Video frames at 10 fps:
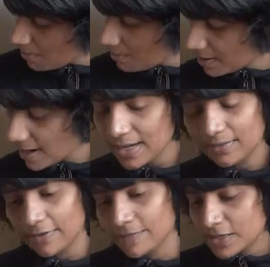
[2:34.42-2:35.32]
but
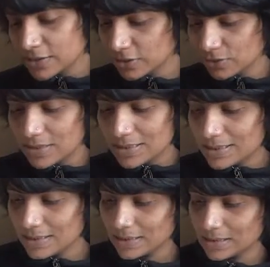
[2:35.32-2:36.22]
anyway so this
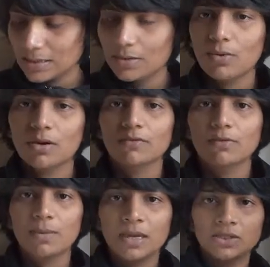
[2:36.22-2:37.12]
is one of the
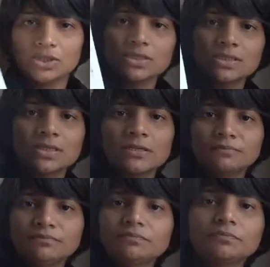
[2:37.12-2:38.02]
pages
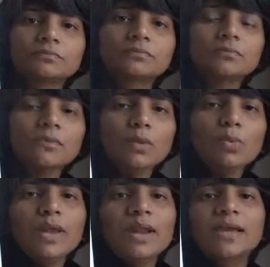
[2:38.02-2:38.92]

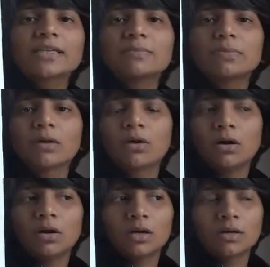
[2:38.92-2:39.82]
where I
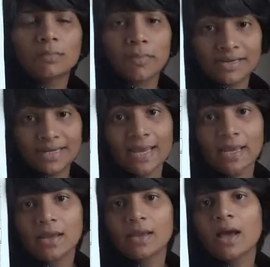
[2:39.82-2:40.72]
explore my day
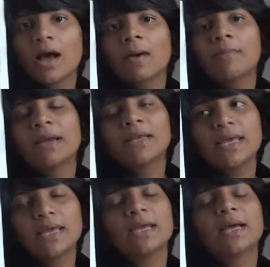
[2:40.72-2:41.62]
uh, my
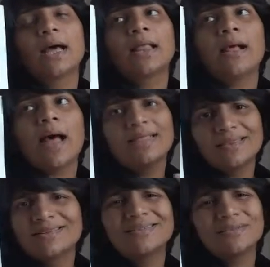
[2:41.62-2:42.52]
day uh, at
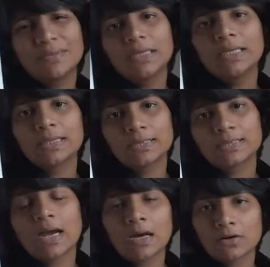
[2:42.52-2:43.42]
the typically at the
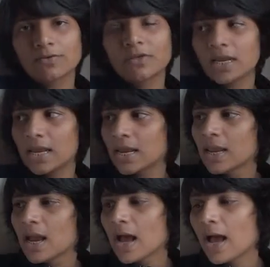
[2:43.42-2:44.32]
start of the day.
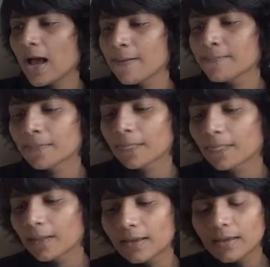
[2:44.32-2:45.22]
Um,
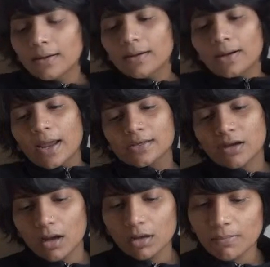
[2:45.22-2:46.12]
here I
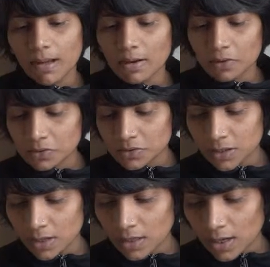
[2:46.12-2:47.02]
talk about
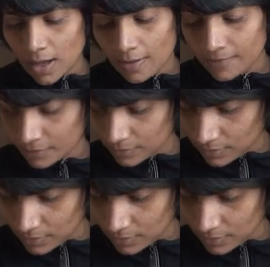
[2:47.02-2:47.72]
um,